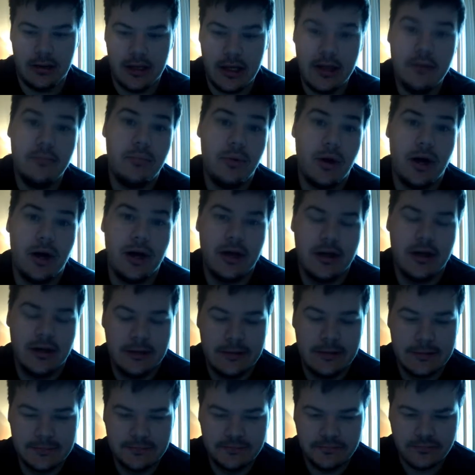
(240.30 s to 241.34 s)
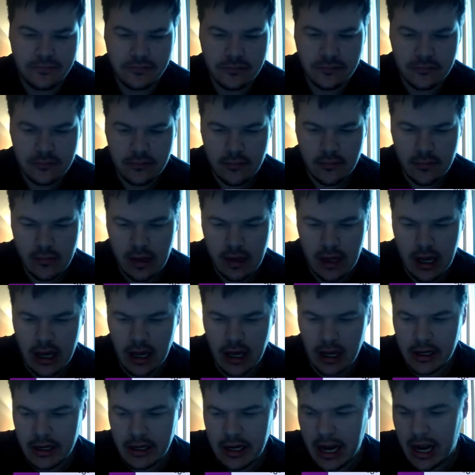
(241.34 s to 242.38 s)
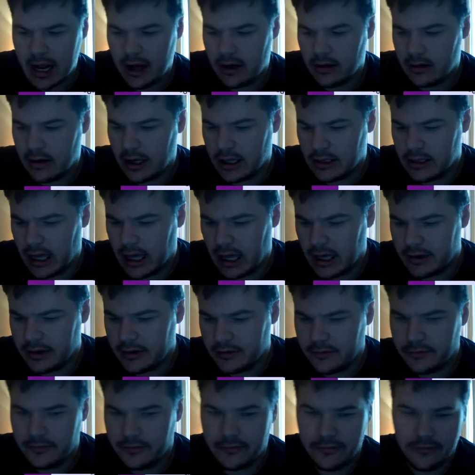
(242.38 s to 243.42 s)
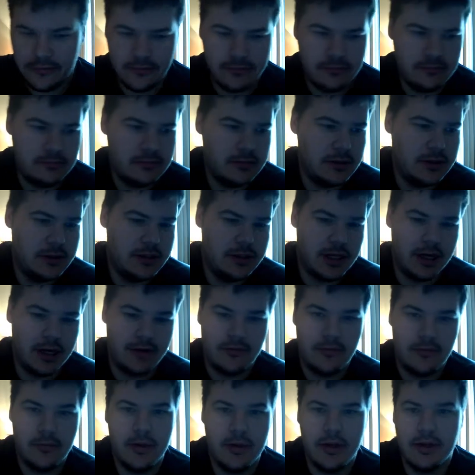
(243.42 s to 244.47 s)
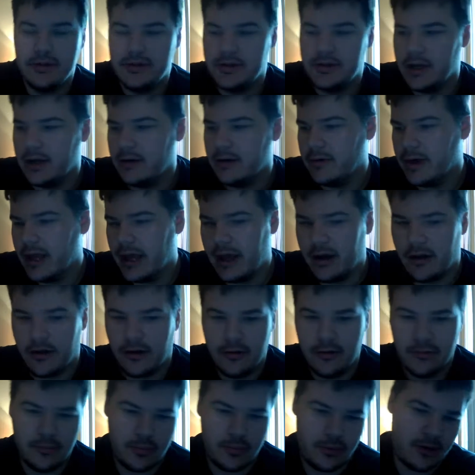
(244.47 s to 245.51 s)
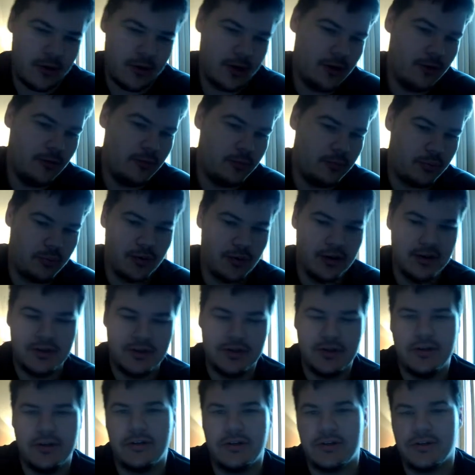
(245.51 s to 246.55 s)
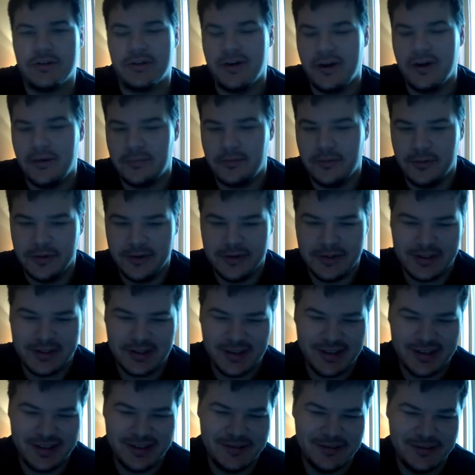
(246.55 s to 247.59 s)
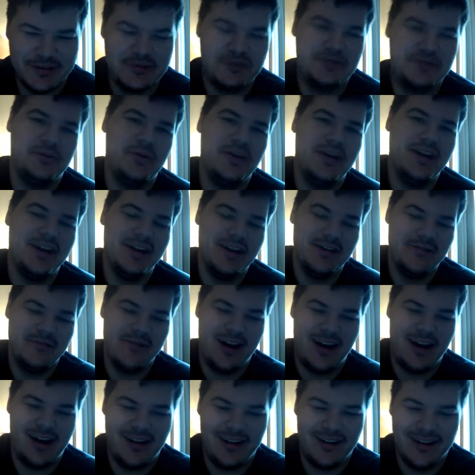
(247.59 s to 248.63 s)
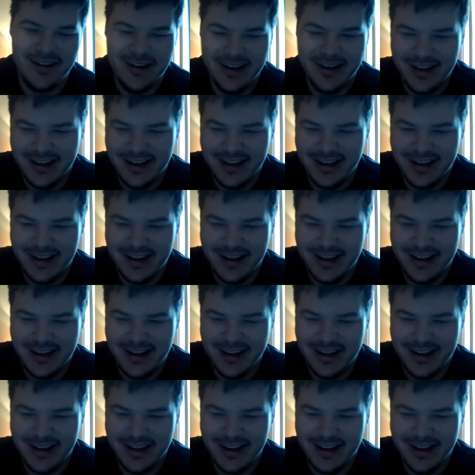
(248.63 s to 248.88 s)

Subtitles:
Libra. Now, a lot of governments, you know, we had our own, President Trump was tweeting about